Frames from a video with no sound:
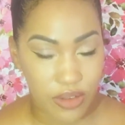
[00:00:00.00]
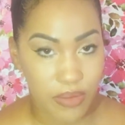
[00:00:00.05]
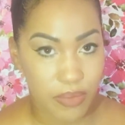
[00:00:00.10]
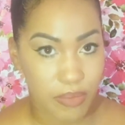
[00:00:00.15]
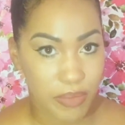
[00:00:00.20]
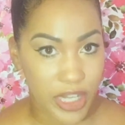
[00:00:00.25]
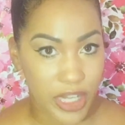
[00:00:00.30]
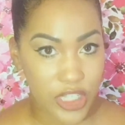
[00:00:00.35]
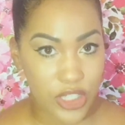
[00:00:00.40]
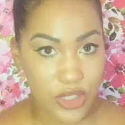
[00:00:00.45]

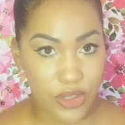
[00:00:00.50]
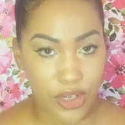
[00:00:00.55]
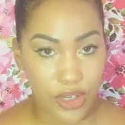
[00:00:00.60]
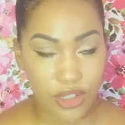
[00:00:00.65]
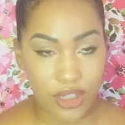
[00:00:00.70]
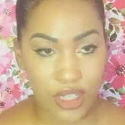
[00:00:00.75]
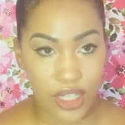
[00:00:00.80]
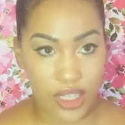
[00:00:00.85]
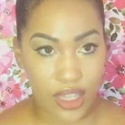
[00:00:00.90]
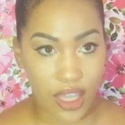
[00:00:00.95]
Make sure
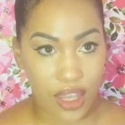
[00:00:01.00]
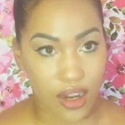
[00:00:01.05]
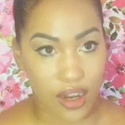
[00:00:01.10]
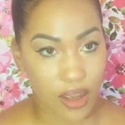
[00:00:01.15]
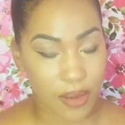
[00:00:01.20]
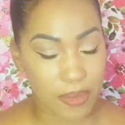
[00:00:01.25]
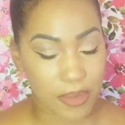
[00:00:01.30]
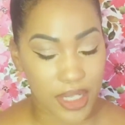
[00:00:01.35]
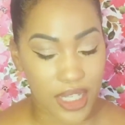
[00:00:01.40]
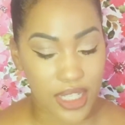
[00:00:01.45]
you look that
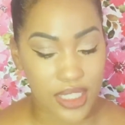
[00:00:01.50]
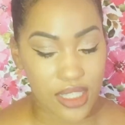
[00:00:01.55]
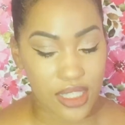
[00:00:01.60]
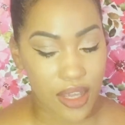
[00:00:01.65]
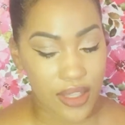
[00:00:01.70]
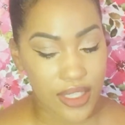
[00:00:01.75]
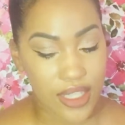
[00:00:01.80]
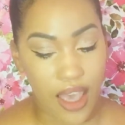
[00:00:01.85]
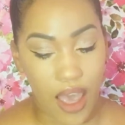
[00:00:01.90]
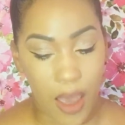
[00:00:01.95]
up because
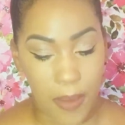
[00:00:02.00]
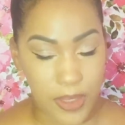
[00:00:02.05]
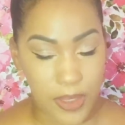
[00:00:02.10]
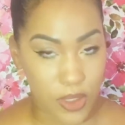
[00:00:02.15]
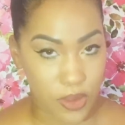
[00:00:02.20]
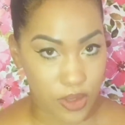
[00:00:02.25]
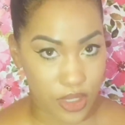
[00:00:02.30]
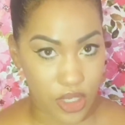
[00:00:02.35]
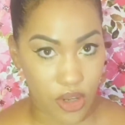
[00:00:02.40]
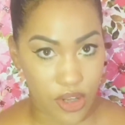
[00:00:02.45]
that's
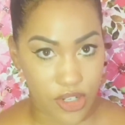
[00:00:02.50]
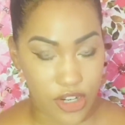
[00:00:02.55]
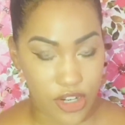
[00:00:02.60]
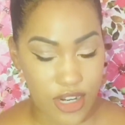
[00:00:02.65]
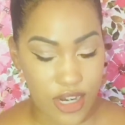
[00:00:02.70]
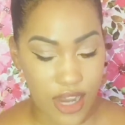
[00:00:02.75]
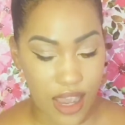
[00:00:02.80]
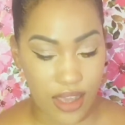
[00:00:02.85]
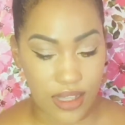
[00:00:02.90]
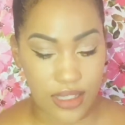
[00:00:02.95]
absolutely on your
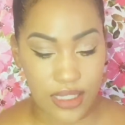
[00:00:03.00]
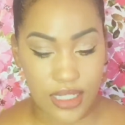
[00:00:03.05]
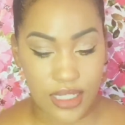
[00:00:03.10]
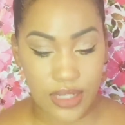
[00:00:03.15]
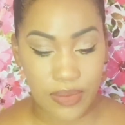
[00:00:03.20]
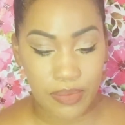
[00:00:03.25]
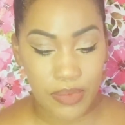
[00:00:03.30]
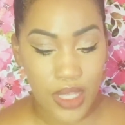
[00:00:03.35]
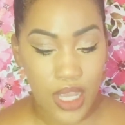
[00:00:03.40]
test.